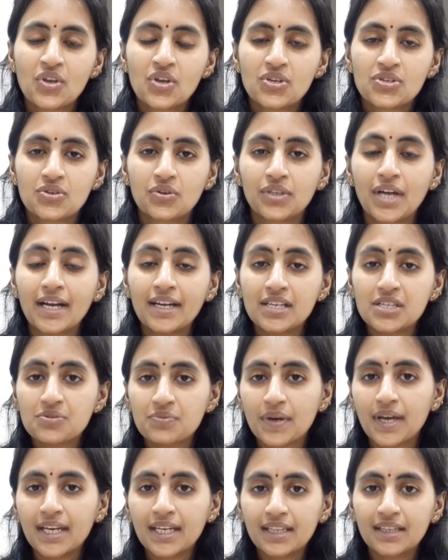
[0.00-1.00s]
So that is
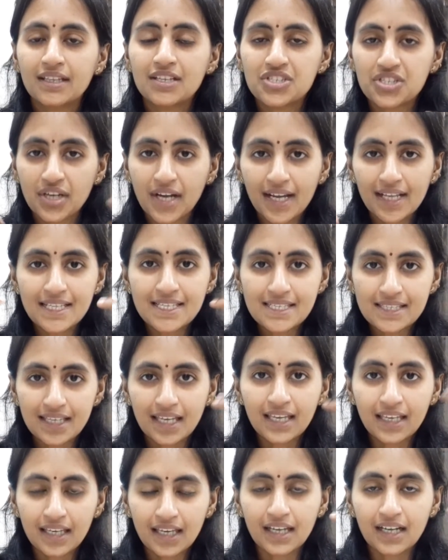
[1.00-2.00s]
when the child's
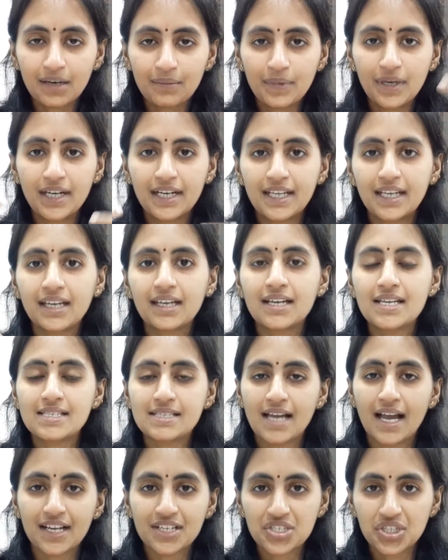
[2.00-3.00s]
thinking ability is
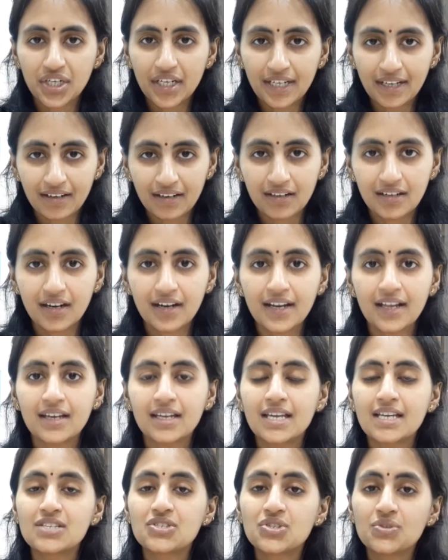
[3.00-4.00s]
actually triggered and
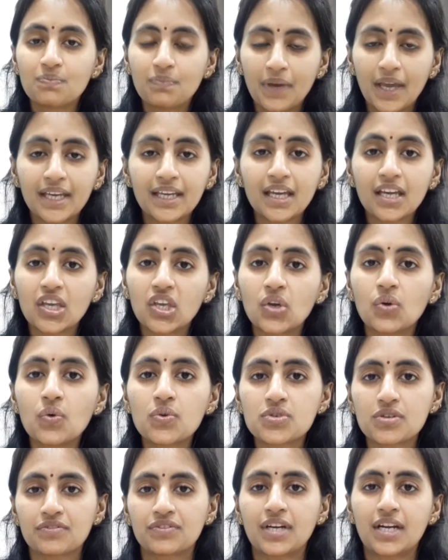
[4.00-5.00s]
he is making
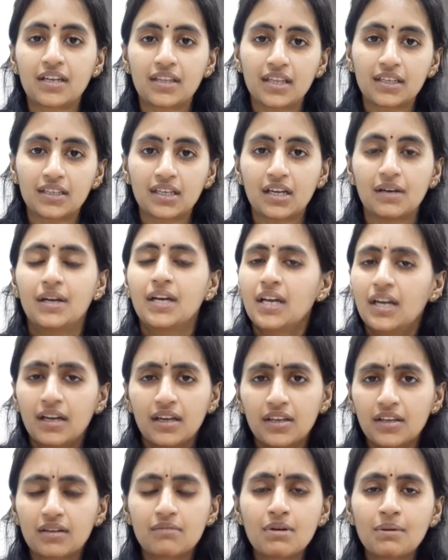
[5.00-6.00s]
use of that thinking.
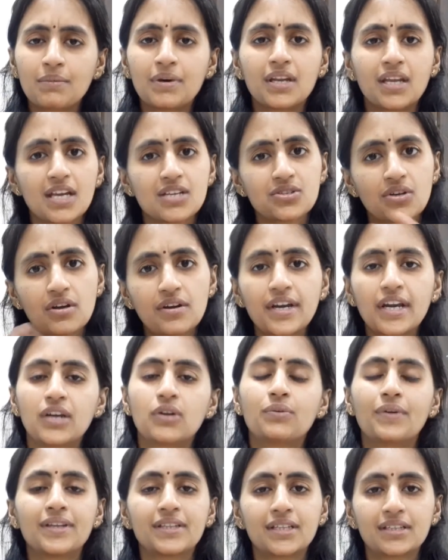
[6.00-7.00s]
You remember, he is already
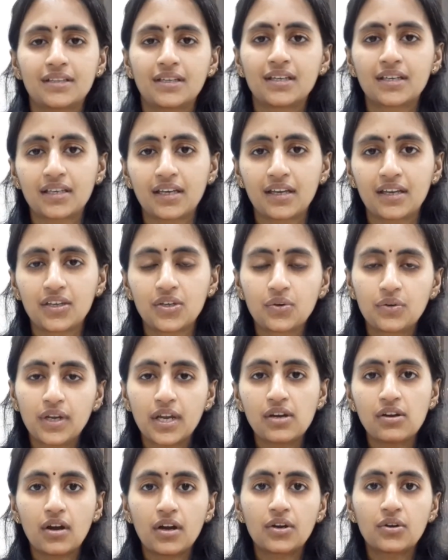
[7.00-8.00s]
doing the thinking. You
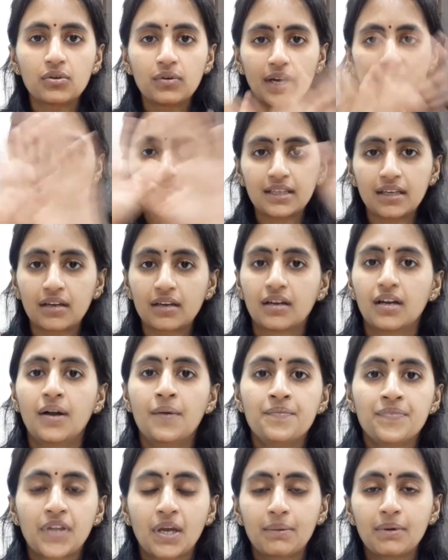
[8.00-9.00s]
need not do anything.
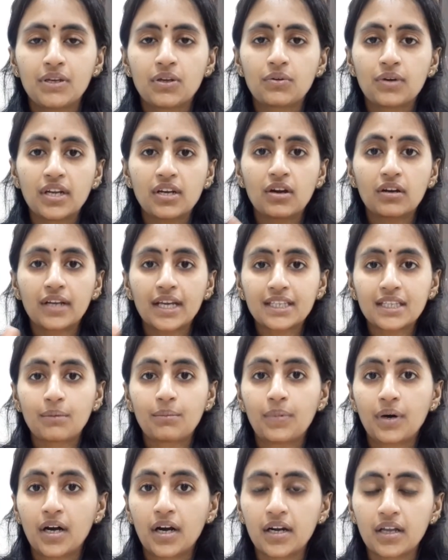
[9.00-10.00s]
I mean, you need not take the
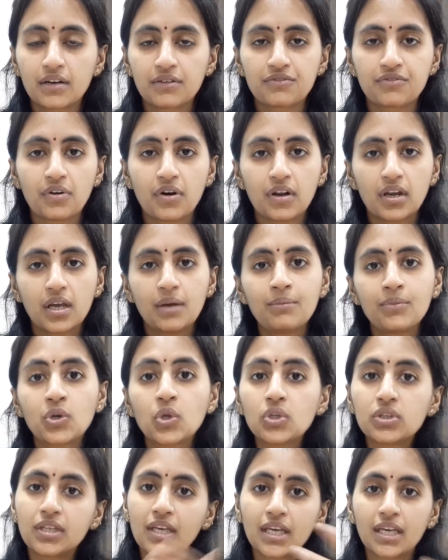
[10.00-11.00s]
burden for him
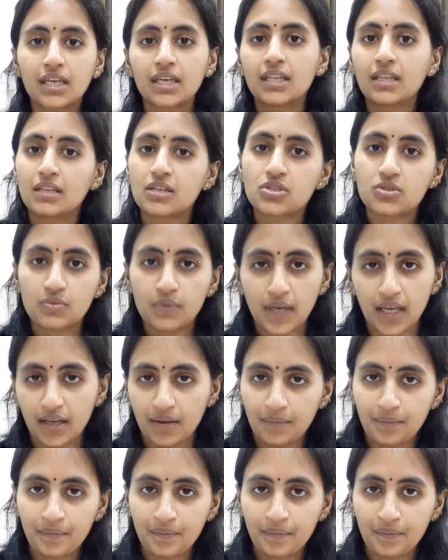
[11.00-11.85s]
to think in this way.